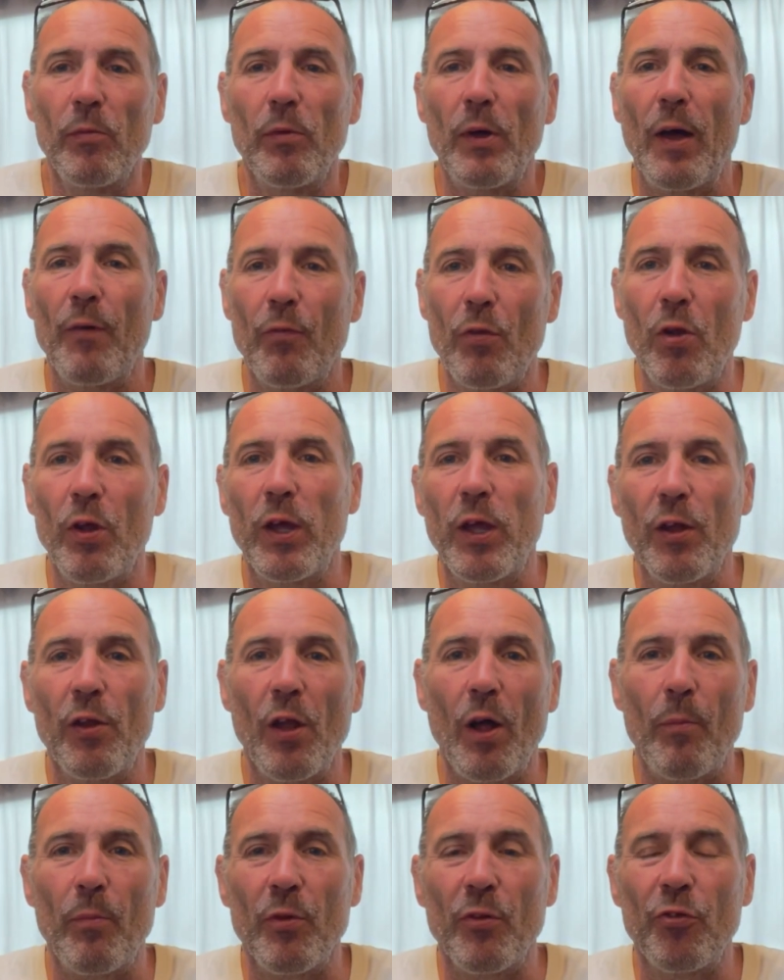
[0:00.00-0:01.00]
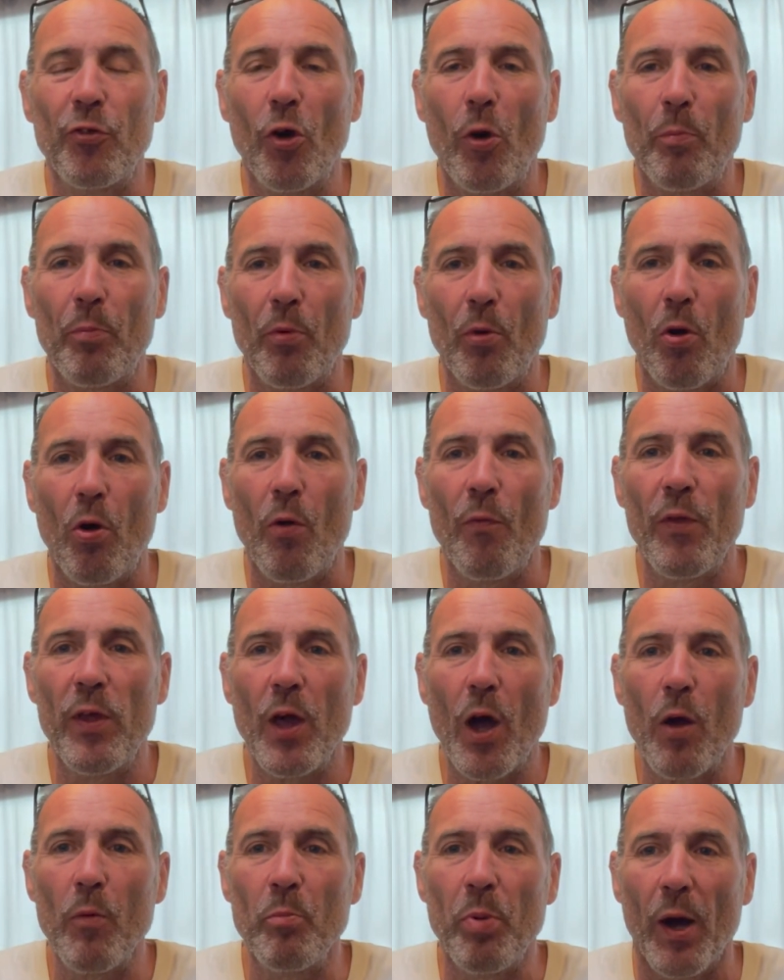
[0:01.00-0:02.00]
have a link up the top on the
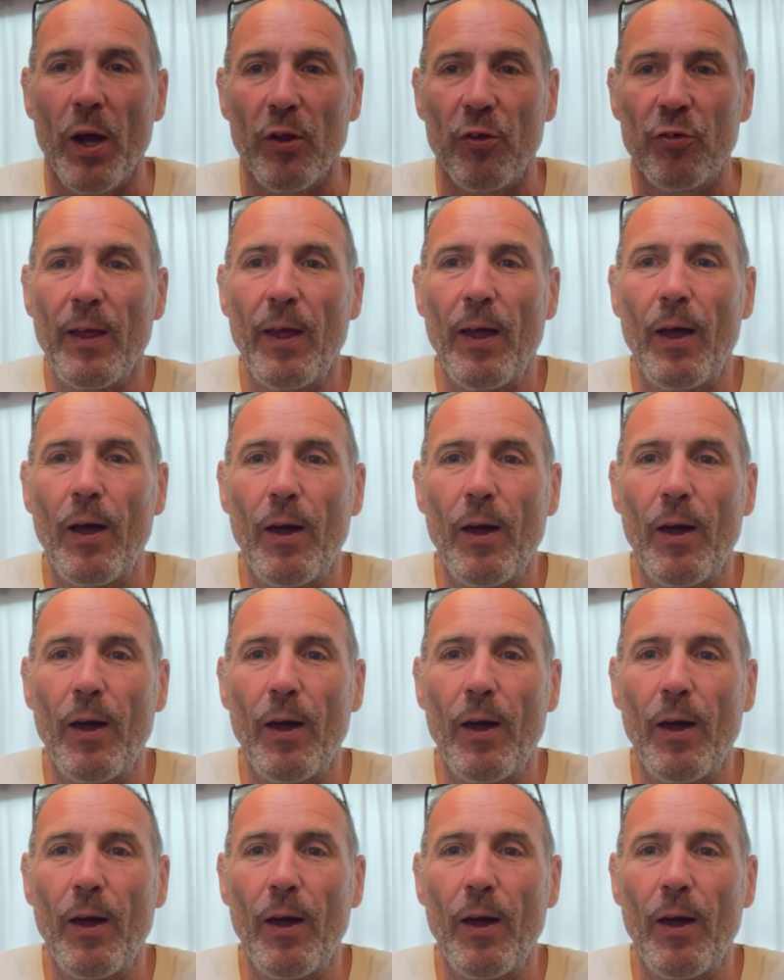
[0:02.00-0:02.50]
homepage.